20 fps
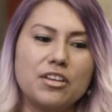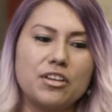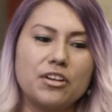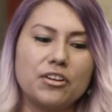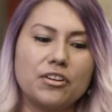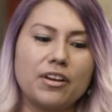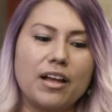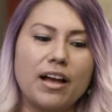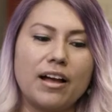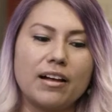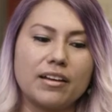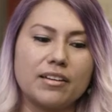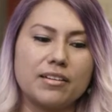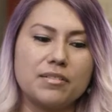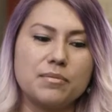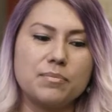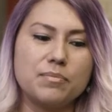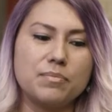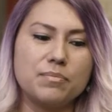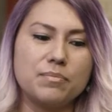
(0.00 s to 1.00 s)
you're not
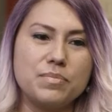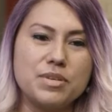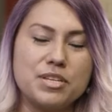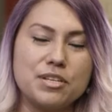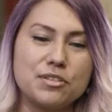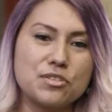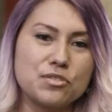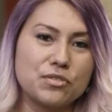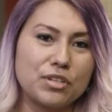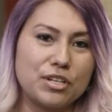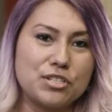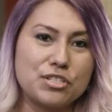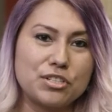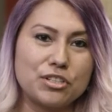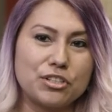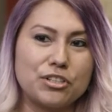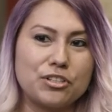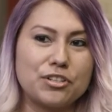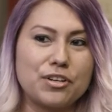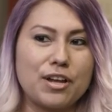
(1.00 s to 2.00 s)
gonna be a
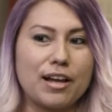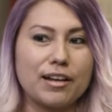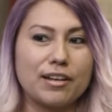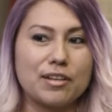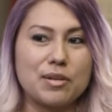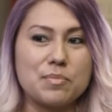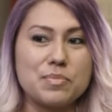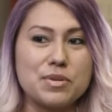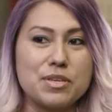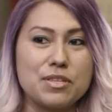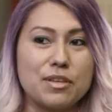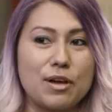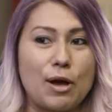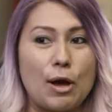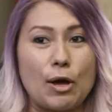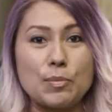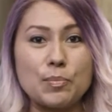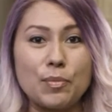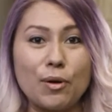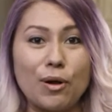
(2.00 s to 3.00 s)
stranger, you're not gonna be the
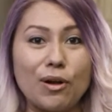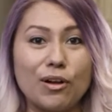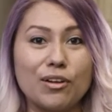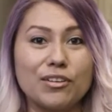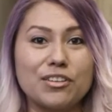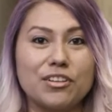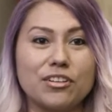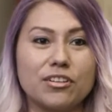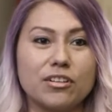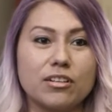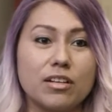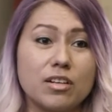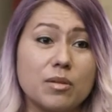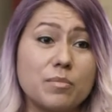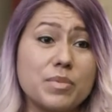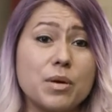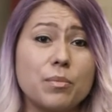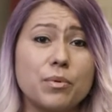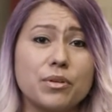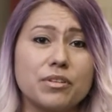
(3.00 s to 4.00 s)
oddball, you're
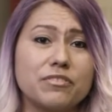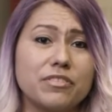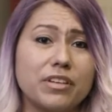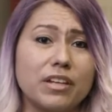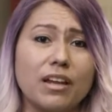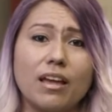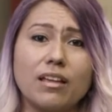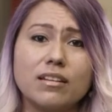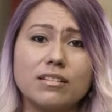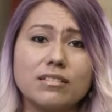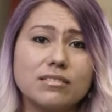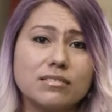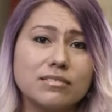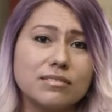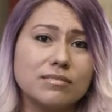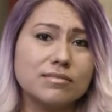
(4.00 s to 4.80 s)
gonna be able to fit in.